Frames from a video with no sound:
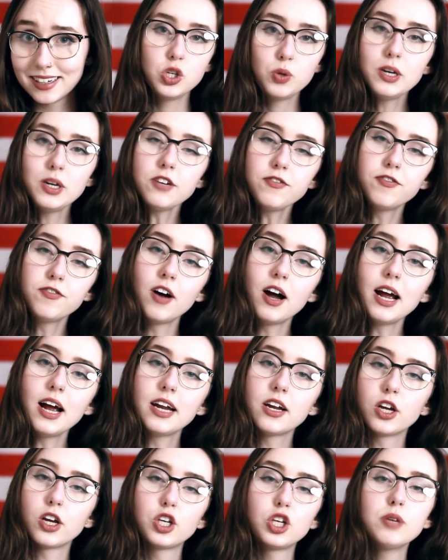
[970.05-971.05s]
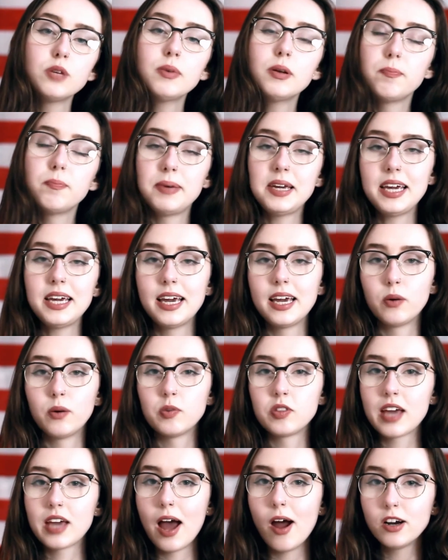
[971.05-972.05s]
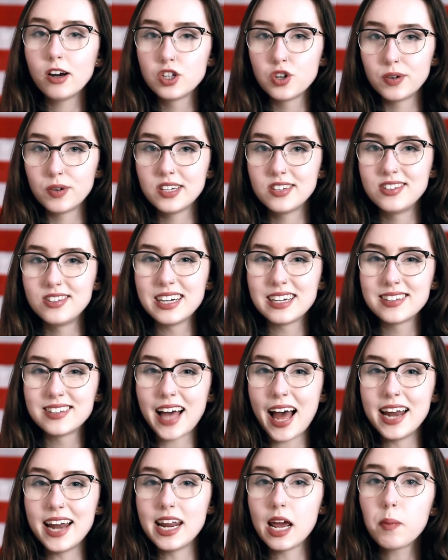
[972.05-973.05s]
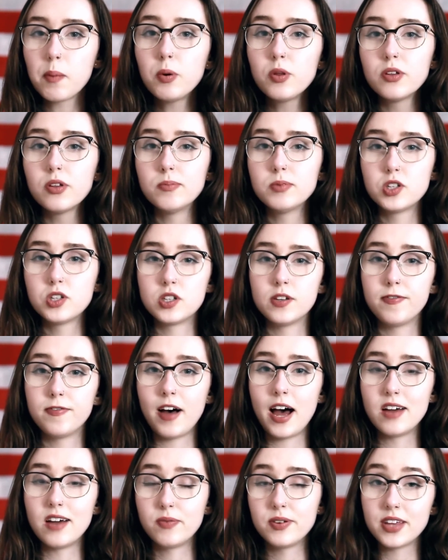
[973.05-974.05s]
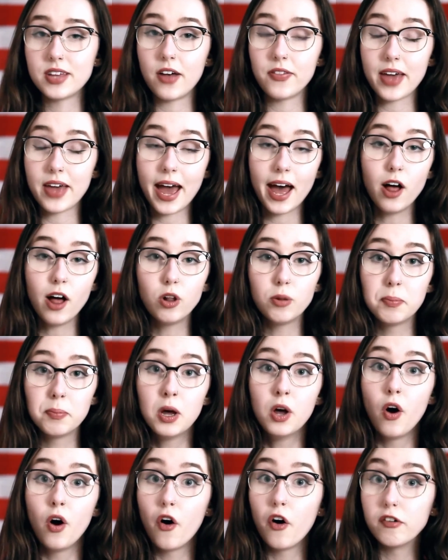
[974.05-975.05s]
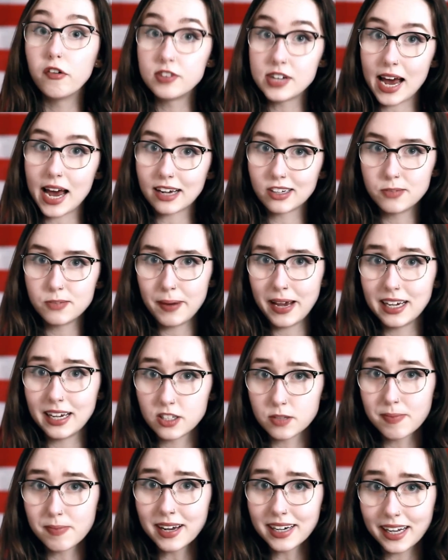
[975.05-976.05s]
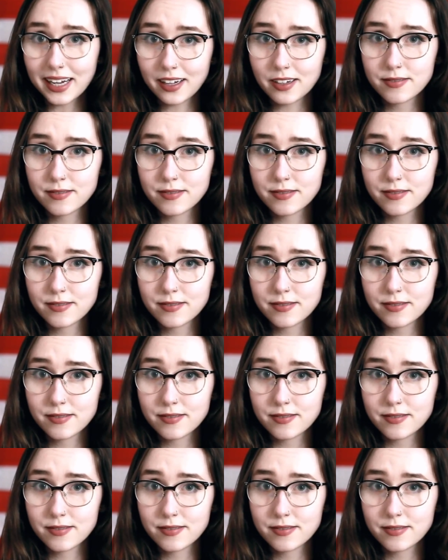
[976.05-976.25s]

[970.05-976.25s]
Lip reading: Do we define a human being with characteristics that enable them to survive without the help of taxpayers' money?